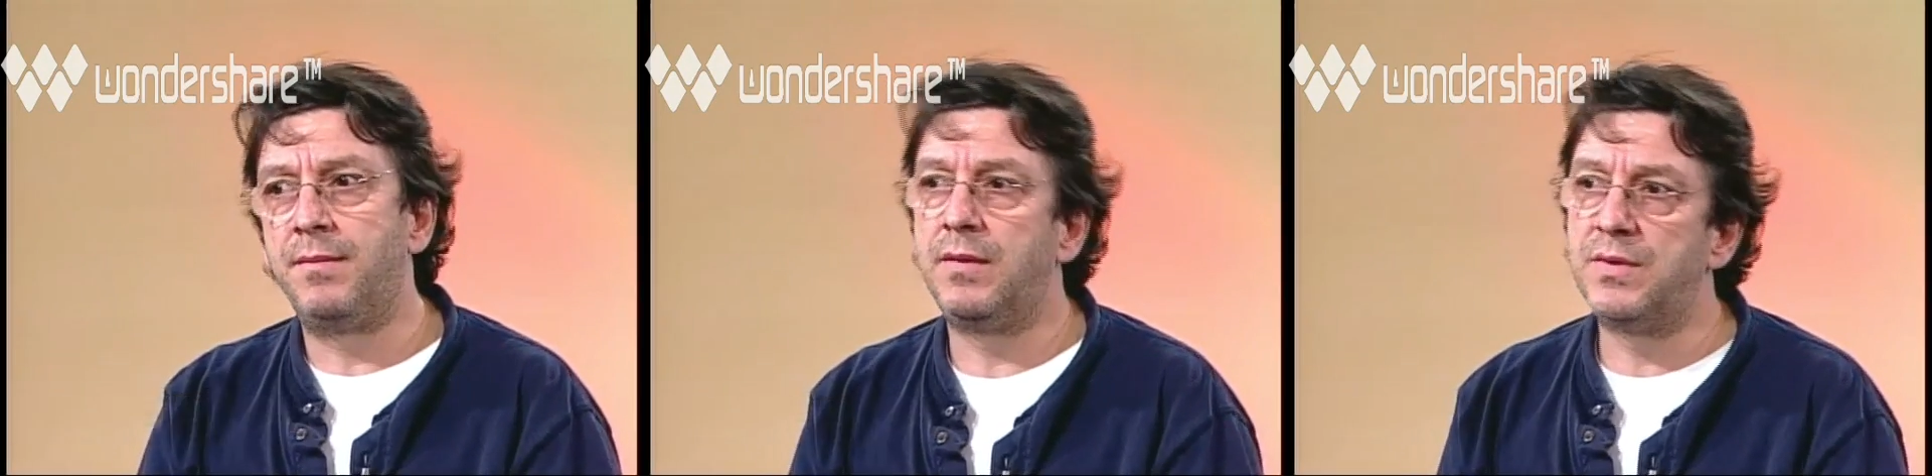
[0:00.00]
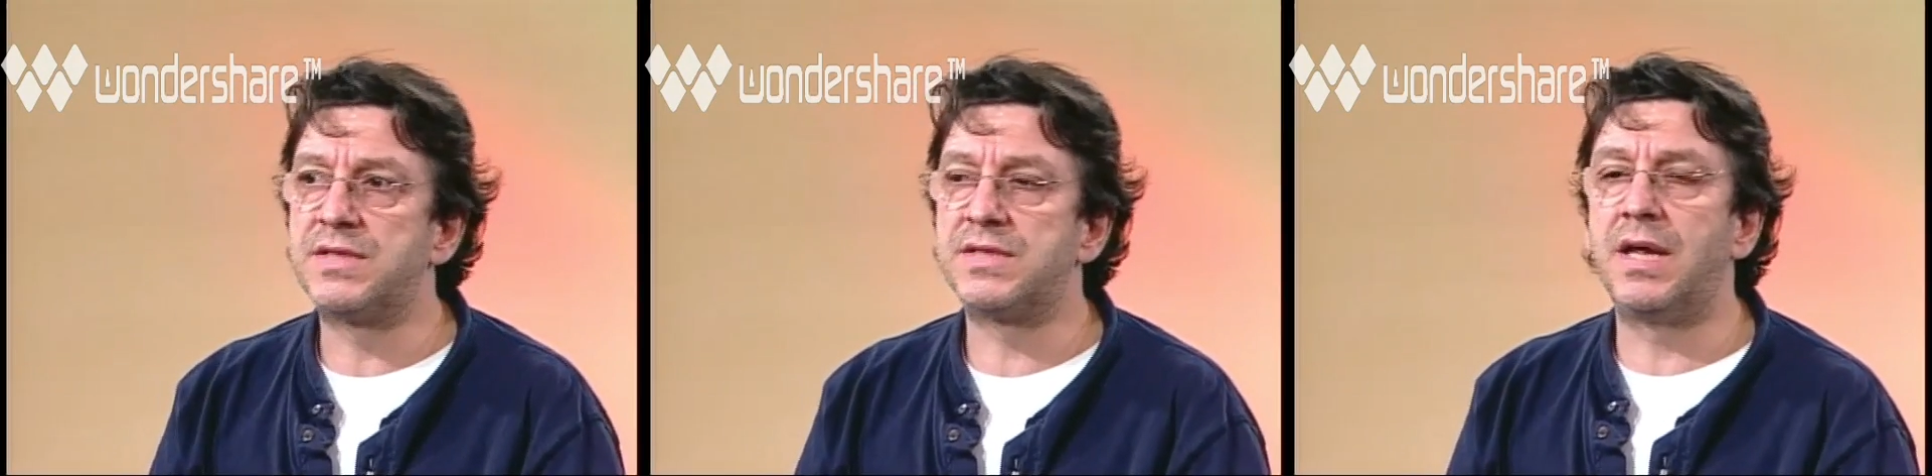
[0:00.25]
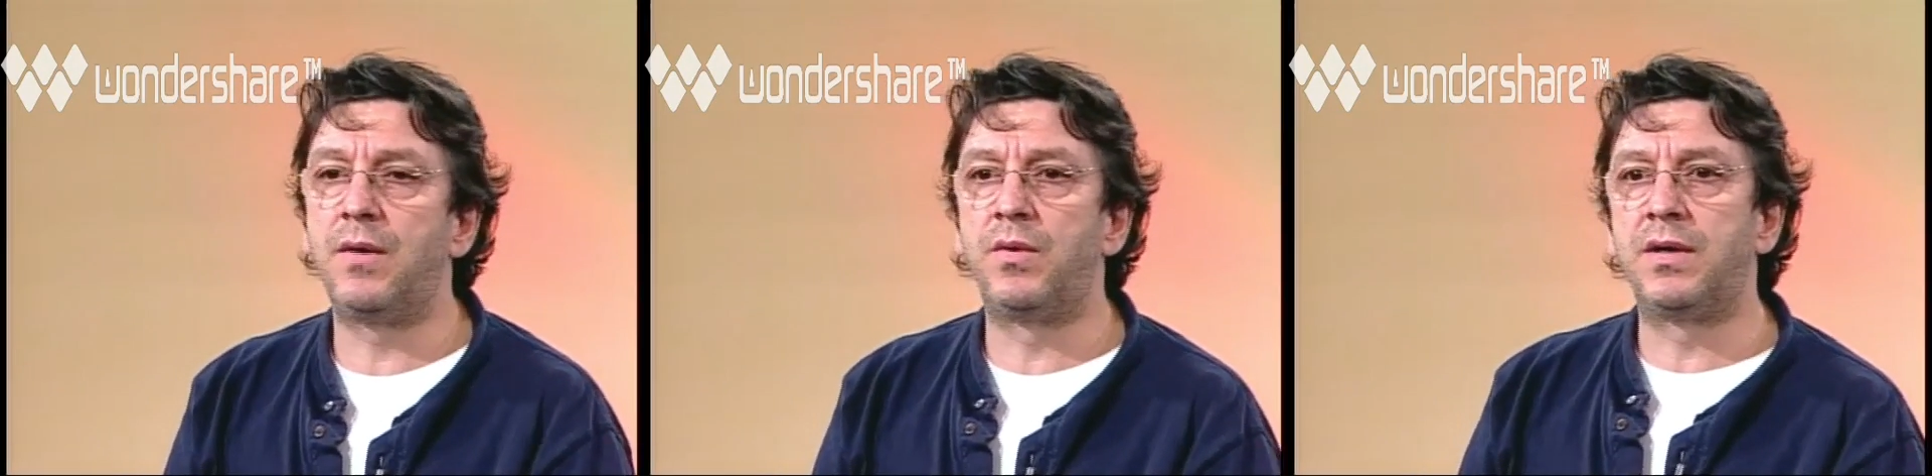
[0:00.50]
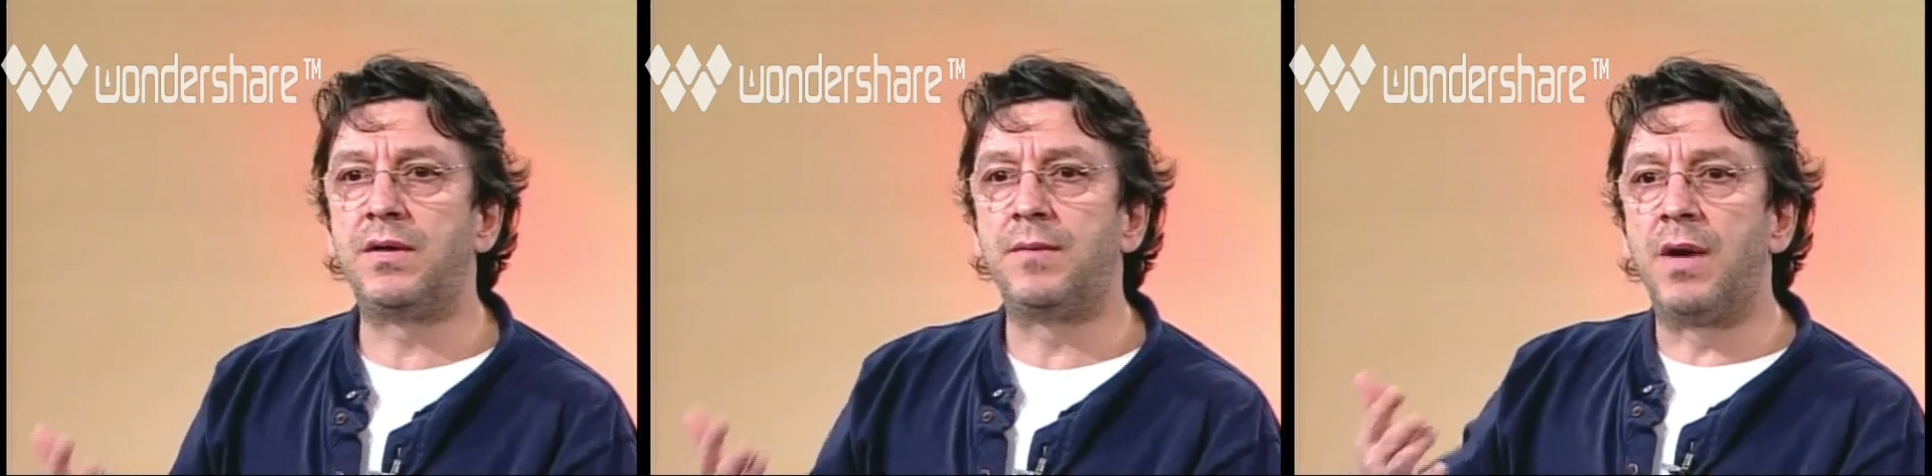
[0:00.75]
I mean, we say
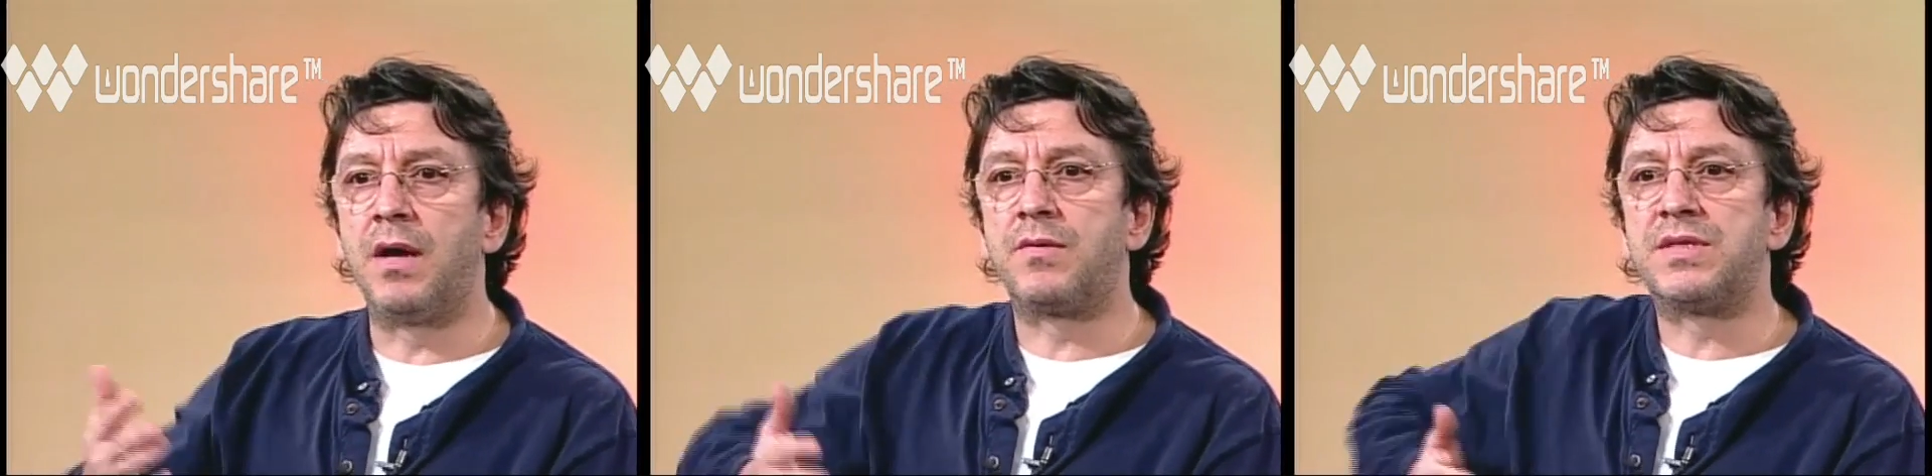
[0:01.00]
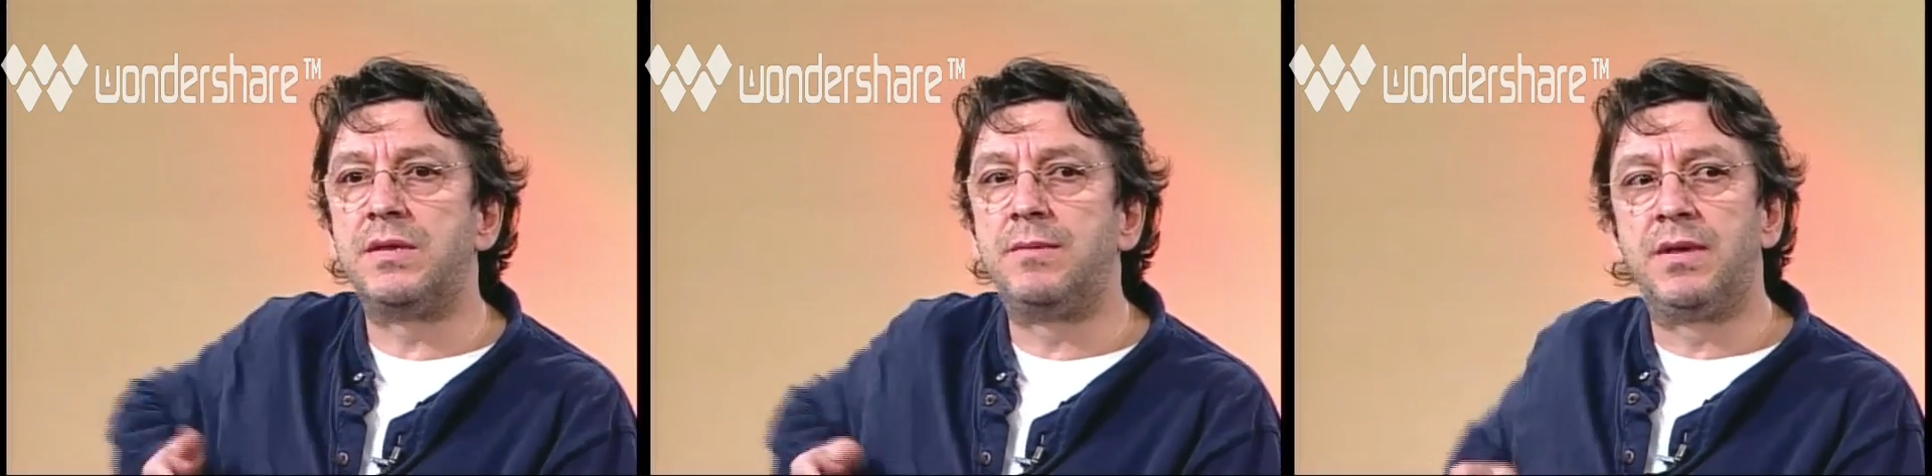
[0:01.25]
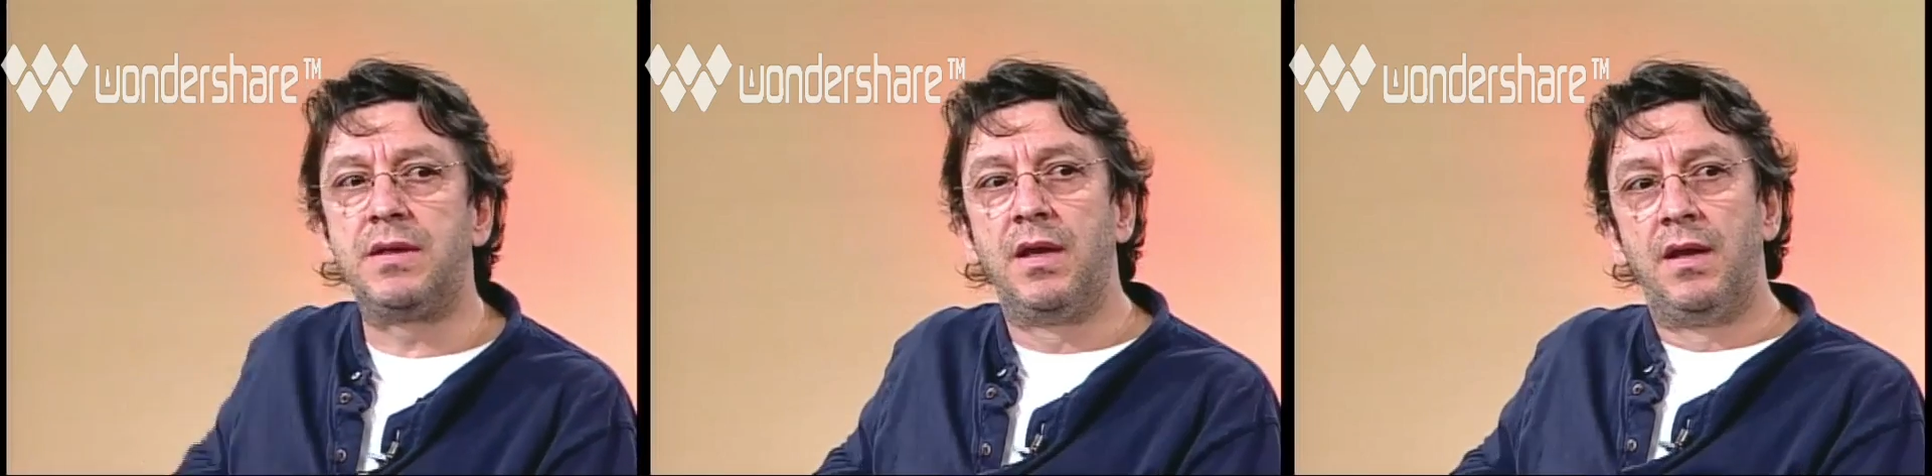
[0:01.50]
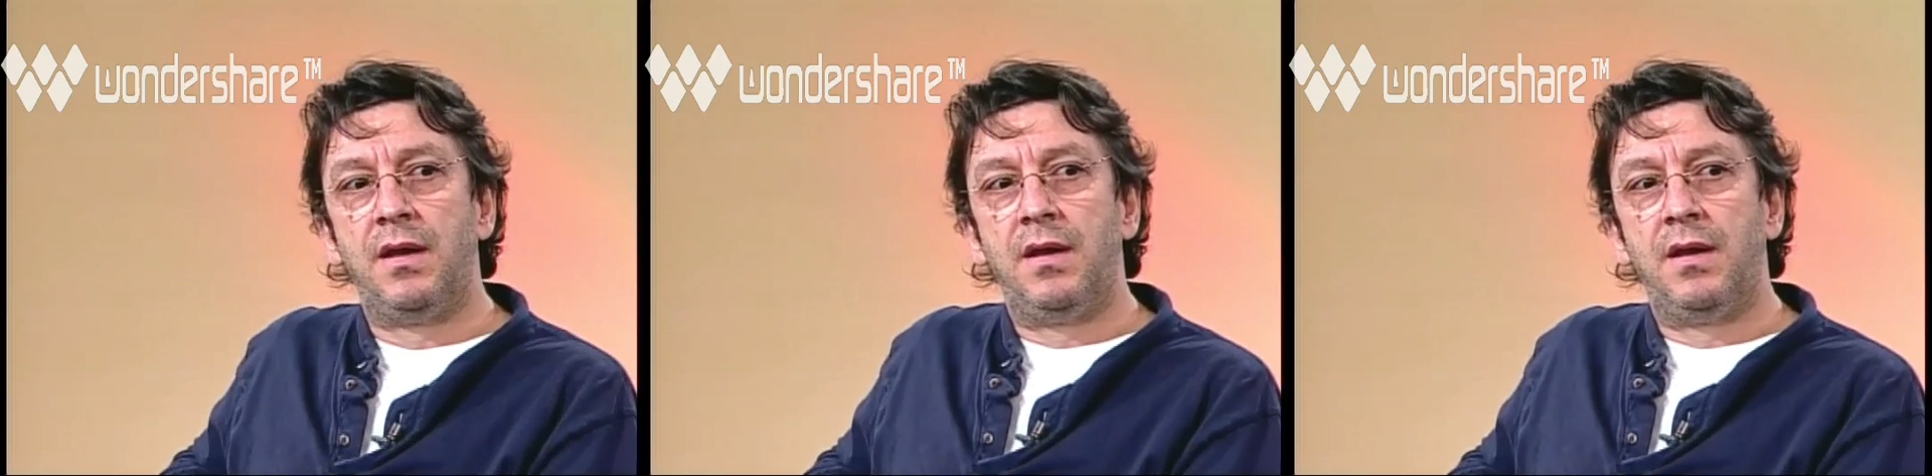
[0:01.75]
we're in a democracy, but